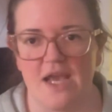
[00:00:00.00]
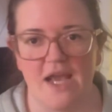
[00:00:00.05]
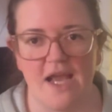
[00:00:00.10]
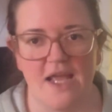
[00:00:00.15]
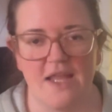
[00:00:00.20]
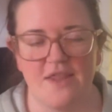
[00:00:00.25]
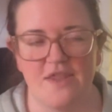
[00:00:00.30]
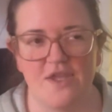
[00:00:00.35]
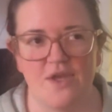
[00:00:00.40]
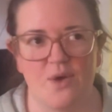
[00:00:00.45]

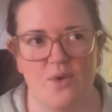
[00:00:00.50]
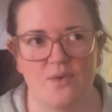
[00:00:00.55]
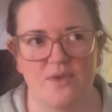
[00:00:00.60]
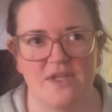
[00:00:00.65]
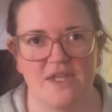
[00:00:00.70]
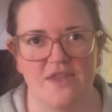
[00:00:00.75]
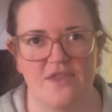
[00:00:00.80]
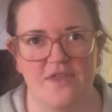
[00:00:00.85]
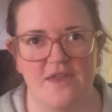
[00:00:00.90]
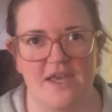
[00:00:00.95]
The
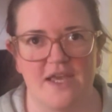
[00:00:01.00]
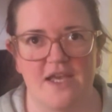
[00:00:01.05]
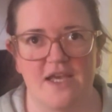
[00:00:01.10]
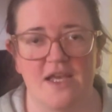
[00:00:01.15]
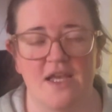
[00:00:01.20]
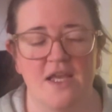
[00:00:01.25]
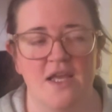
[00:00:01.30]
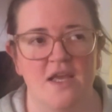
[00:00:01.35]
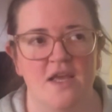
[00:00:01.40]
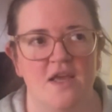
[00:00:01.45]
only
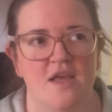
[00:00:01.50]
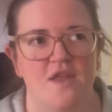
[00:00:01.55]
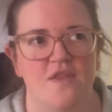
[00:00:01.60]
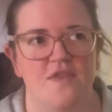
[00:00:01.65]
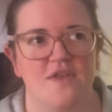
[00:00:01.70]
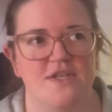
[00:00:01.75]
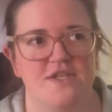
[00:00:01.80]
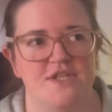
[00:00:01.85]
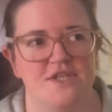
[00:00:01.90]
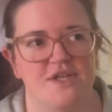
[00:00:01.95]
thing
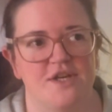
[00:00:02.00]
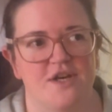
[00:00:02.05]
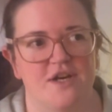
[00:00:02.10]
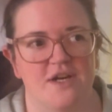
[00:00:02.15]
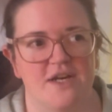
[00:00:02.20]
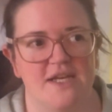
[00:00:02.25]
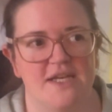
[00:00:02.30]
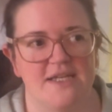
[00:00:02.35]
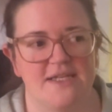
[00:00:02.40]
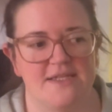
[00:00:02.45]
this
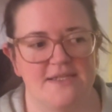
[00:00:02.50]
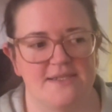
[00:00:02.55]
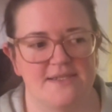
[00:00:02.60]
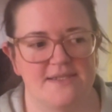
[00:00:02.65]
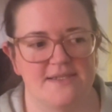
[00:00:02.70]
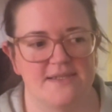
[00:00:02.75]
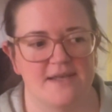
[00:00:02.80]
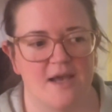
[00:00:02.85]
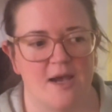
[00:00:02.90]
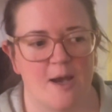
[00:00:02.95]
year
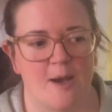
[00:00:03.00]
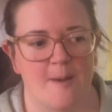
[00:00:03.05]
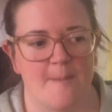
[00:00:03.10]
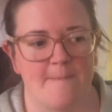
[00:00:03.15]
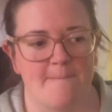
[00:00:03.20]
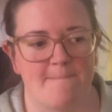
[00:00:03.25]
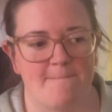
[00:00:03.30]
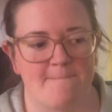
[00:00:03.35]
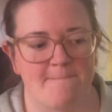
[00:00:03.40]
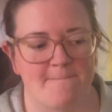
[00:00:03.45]
is
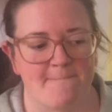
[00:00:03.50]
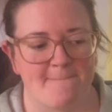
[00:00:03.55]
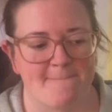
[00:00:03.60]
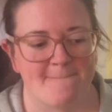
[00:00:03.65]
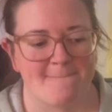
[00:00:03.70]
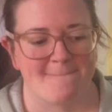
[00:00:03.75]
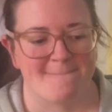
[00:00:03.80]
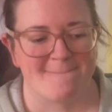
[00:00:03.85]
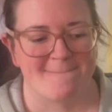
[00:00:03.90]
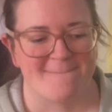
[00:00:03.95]
we're
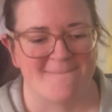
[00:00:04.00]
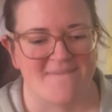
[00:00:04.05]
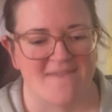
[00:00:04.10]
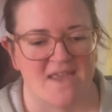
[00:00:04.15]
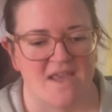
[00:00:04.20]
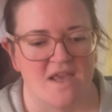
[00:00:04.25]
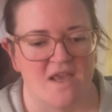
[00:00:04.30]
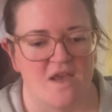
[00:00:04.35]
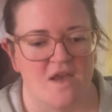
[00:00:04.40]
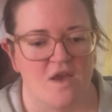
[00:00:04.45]

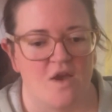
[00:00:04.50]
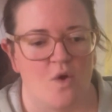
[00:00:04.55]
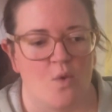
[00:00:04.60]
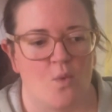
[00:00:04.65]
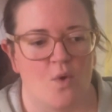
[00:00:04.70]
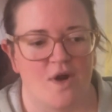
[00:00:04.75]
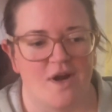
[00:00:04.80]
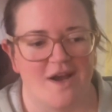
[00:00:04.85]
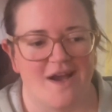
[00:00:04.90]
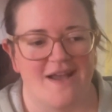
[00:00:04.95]

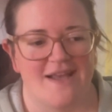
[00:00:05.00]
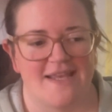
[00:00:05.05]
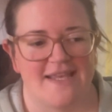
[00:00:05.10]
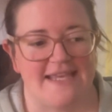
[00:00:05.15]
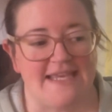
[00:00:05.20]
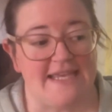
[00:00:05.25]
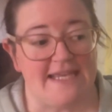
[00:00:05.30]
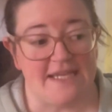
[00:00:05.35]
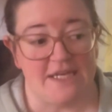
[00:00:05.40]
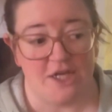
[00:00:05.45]
not
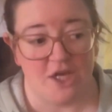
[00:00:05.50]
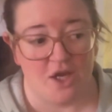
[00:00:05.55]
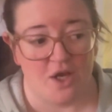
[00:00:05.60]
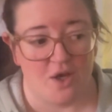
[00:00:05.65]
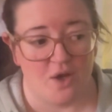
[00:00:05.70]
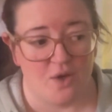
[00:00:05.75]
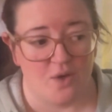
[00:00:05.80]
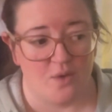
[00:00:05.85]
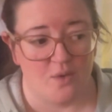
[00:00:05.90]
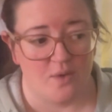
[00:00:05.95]

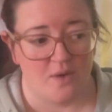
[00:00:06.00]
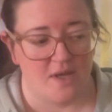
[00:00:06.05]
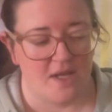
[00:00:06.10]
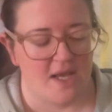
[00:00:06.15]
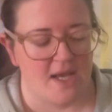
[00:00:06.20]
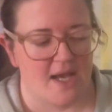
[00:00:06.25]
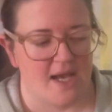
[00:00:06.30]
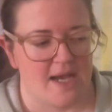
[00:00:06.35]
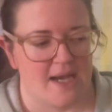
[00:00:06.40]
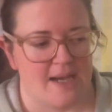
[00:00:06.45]
keto,
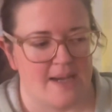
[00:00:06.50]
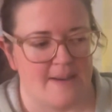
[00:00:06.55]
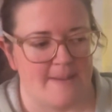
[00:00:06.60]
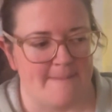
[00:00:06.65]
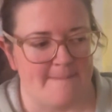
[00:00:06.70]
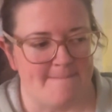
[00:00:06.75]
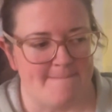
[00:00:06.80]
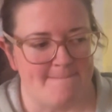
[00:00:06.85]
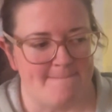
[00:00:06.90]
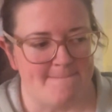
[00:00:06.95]

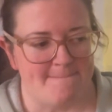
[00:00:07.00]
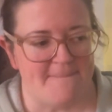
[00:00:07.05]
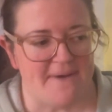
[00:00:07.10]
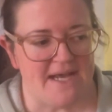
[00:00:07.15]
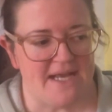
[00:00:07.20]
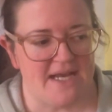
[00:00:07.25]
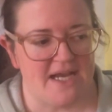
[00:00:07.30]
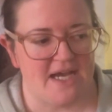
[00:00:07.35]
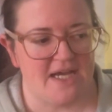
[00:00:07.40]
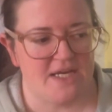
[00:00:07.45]

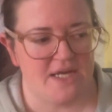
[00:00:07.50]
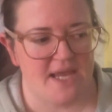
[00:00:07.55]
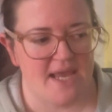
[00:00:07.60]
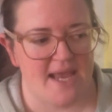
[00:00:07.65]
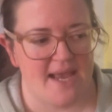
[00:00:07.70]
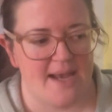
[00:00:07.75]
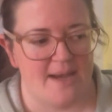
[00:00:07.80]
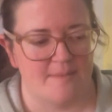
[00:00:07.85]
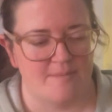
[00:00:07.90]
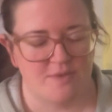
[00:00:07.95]
but I
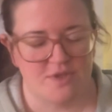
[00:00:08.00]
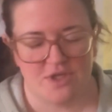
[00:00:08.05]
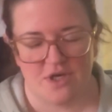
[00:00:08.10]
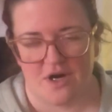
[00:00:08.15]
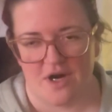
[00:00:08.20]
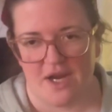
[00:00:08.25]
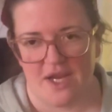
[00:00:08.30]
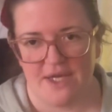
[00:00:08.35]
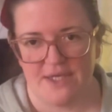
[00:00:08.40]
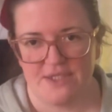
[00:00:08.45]
am
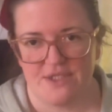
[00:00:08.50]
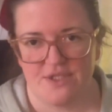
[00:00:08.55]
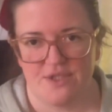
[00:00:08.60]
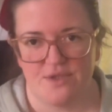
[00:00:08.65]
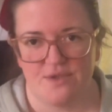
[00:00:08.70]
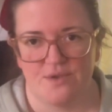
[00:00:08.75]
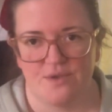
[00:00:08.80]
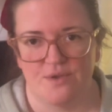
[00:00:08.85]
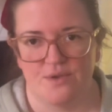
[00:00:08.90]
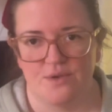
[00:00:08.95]
trying
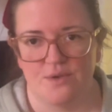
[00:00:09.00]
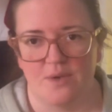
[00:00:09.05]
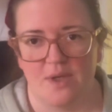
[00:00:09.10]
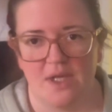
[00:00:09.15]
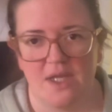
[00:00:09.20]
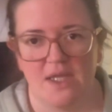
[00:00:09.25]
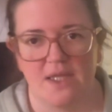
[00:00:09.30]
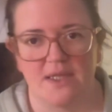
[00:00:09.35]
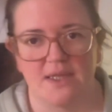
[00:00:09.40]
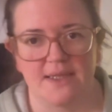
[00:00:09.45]
to
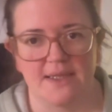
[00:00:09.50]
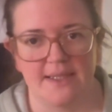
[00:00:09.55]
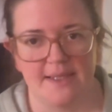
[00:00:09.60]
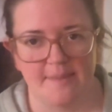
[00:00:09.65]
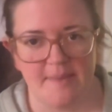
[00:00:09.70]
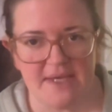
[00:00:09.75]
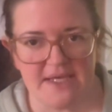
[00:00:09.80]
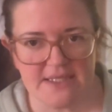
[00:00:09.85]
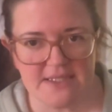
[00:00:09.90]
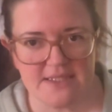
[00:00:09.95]

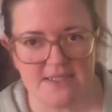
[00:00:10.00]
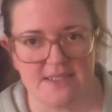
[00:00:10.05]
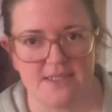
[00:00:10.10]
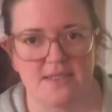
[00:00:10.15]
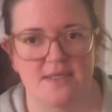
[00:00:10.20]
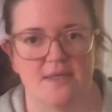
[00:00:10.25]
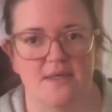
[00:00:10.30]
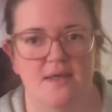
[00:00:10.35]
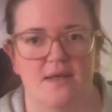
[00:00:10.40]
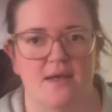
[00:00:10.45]

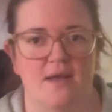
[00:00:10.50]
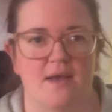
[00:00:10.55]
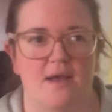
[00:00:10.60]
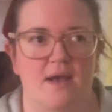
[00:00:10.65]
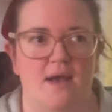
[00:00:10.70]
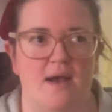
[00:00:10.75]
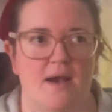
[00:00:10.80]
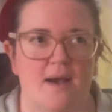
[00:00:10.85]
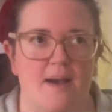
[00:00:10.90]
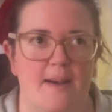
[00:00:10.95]
limit
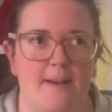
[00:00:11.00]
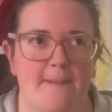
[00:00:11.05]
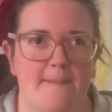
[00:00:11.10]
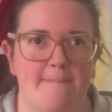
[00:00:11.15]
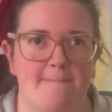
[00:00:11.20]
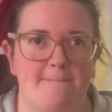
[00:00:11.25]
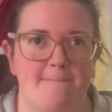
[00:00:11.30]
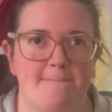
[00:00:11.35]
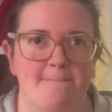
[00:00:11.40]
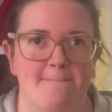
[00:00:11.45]

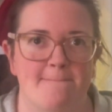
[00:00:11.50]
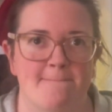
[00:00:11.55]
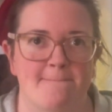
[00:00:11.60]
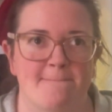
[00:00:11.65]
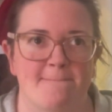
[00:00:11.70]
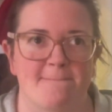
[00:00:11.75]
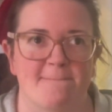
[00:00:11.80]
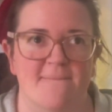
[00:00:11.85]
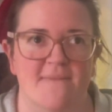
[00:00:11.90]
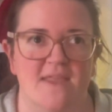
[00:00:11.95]
the
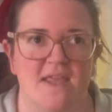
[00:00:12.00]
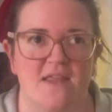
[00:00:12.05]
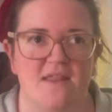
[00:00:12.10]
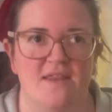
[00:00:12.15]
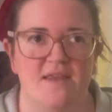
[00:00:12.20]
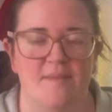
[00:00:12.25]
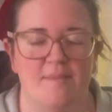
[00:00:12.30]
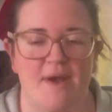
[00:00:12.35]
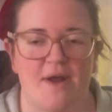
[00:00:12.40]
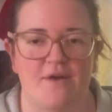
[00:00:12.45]

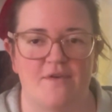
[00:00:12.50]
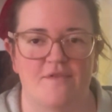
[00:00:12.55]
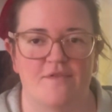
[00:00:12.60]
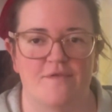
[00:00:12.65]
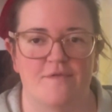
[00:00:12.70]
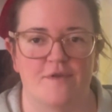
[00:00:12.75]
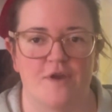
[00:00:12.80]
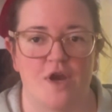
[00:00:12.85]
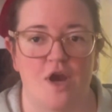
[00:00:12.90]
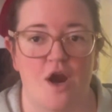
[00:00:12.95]
amount
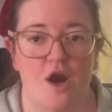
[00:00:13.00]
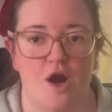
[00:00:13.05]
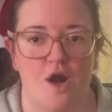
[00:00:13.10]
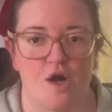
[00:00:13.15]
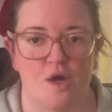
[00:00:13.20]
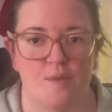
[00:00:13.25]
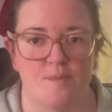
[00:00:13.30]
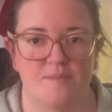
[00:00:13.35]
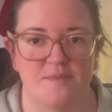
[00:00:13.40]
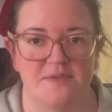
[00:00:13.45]
of
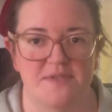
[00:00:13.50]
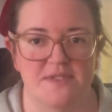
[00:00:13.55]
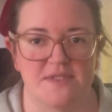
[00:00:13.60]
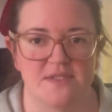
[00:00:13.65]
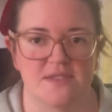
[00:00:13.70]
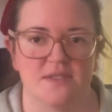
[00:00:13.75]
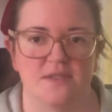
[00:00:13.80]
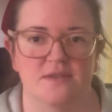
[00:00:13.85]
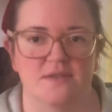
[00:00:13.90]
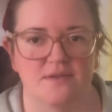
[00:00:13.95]

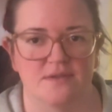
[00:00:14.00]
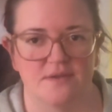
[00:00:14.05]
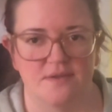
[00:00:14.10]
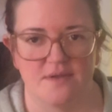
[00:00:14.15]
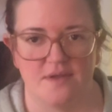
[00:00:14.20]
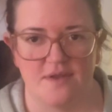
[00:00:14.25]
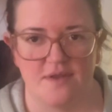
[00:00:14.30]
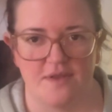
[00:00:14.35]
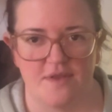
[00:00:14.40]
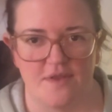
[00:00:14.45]
carbs
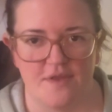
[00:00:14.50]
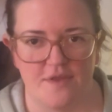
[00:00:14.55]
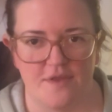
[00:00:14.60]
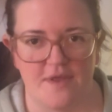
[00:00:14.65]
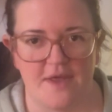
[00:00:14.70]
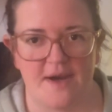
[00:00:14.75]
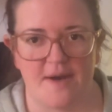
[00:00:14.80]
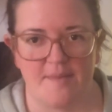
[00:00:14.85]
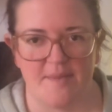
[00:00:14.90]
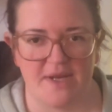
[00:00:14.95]

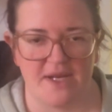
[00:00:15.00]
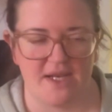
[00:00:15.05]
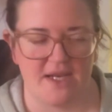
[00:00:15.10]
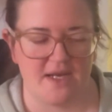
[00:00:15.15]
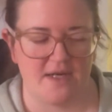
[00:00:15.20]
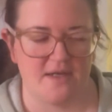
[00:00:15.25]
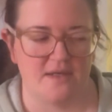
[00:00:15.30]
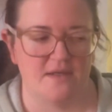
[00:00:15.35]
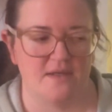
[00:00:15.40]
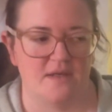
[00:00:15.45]
that I'm
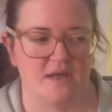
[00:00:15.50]
eating.